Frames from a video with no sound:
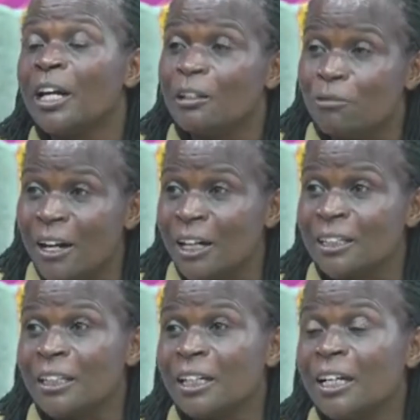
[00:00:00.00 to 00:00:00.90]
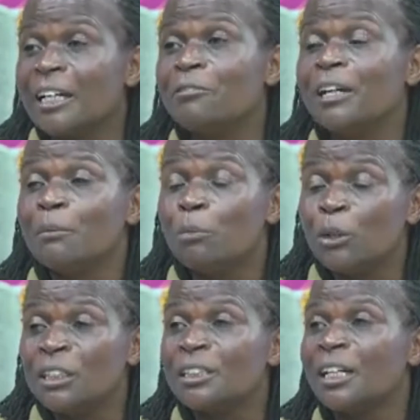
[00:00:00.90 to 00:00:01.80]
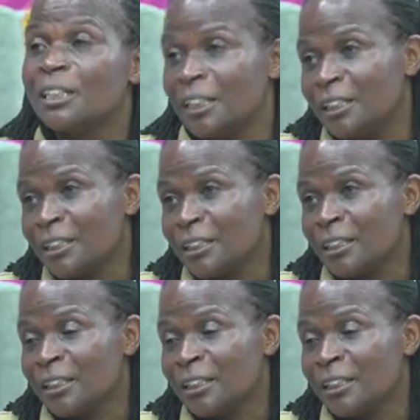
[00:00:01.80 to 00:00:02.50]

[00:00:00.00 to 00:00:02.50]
In fact, if anybody started